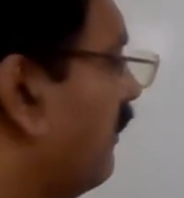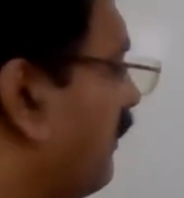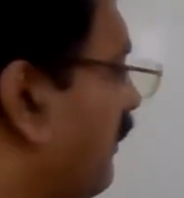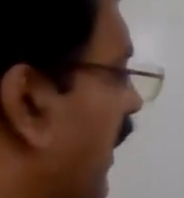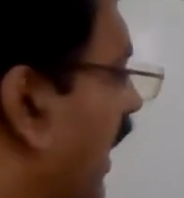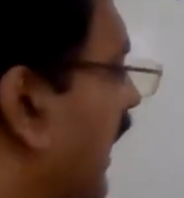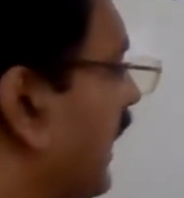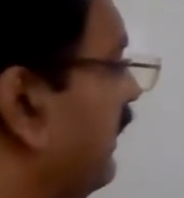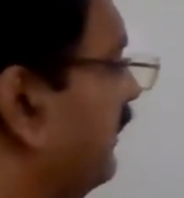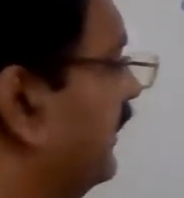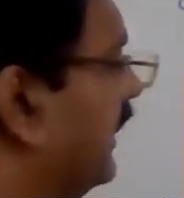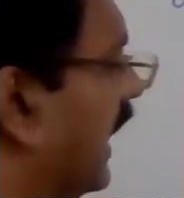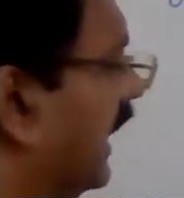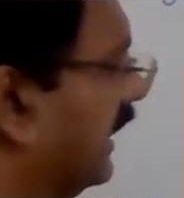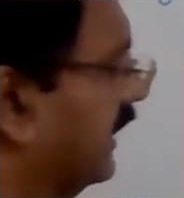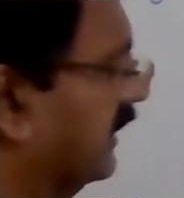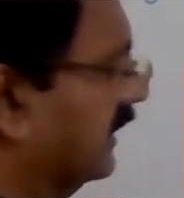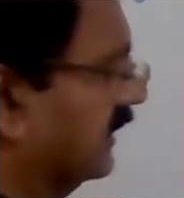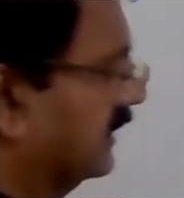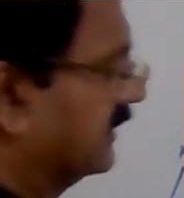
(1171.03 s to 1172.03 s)
5
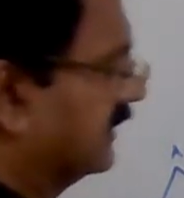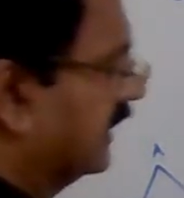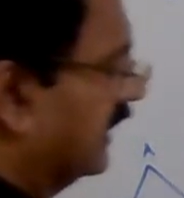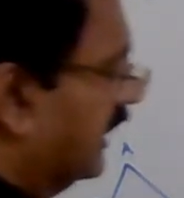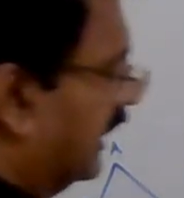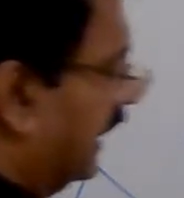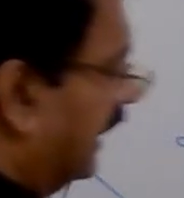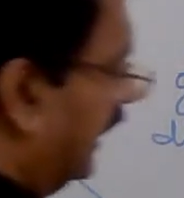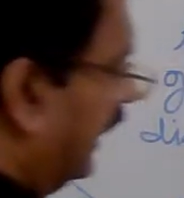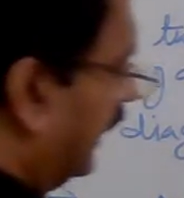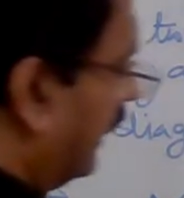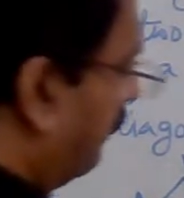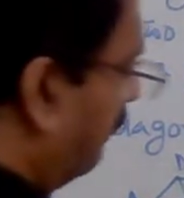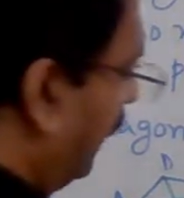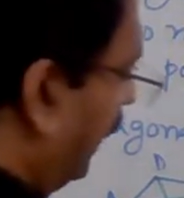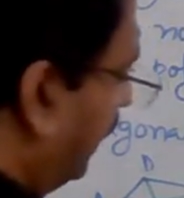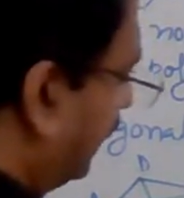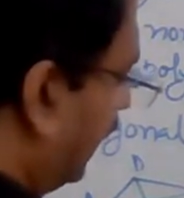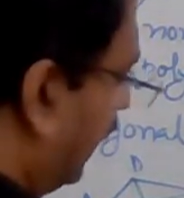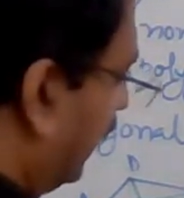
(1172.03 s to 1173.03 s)
diagonals. In a
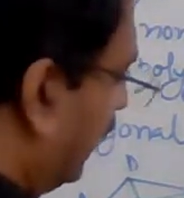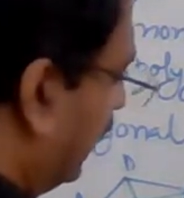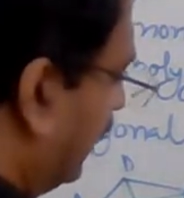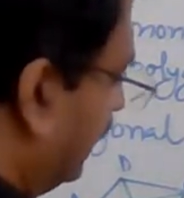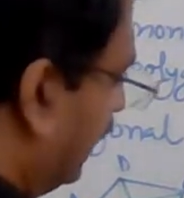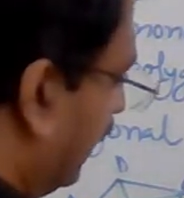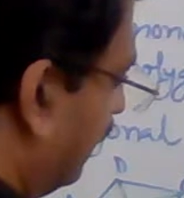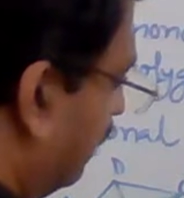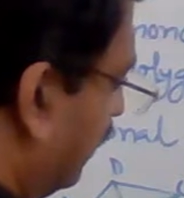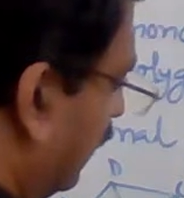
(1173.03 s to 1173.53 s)
pentagon, there